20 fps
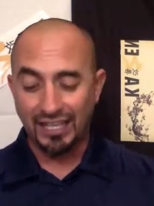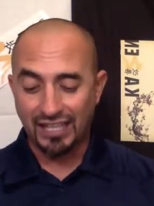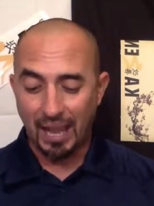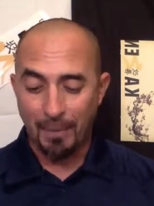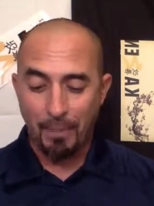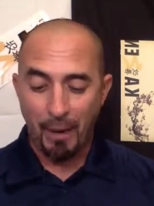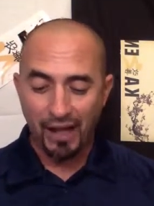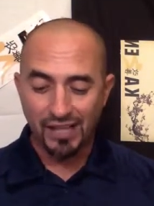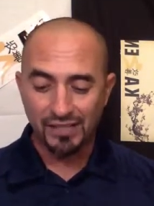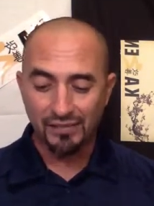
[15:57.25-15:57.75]
Get
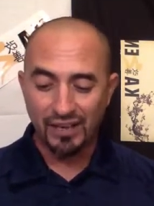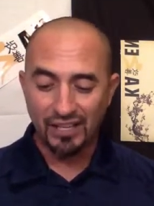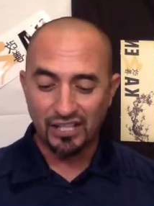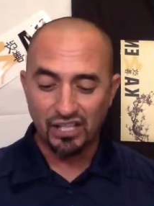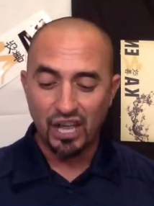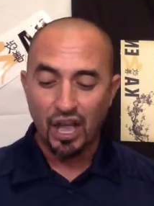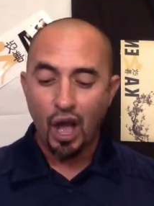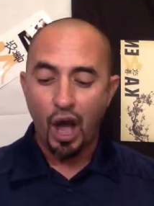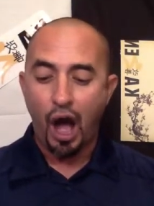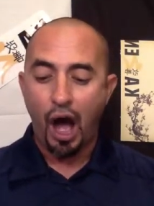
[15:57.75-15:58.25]
that positive
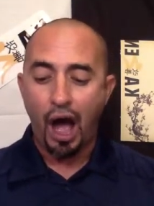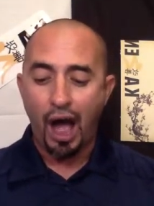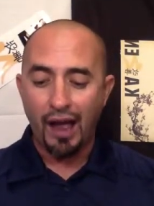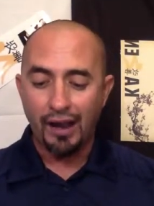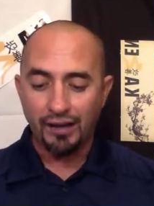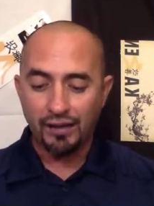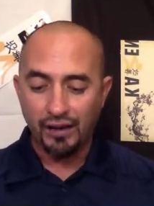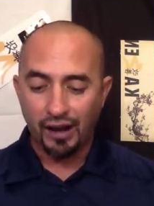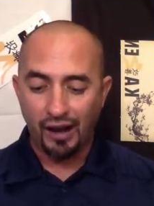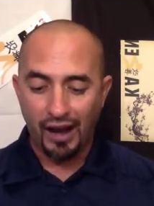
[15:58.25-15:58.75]
energy. All
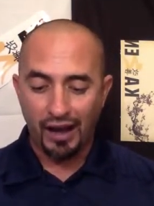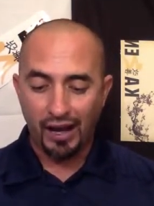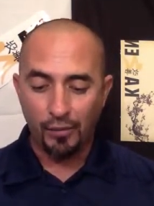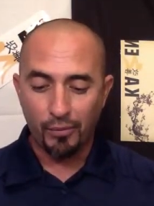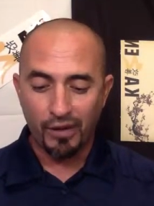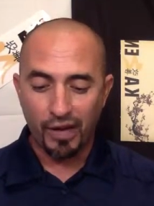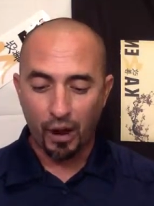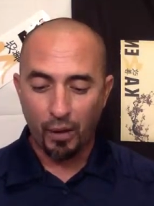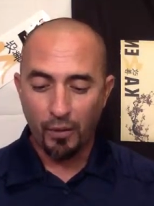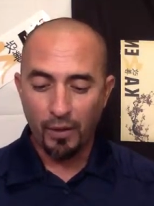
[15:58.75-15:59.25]
right, all right, here
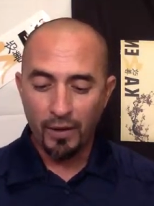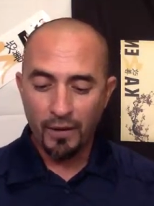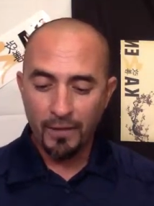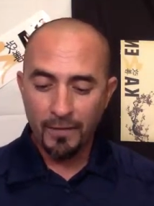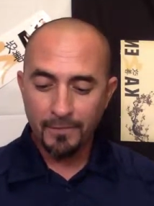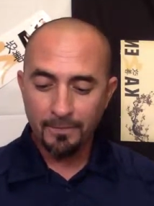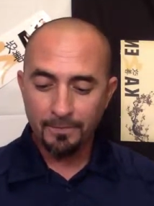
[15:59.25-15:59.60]
we go.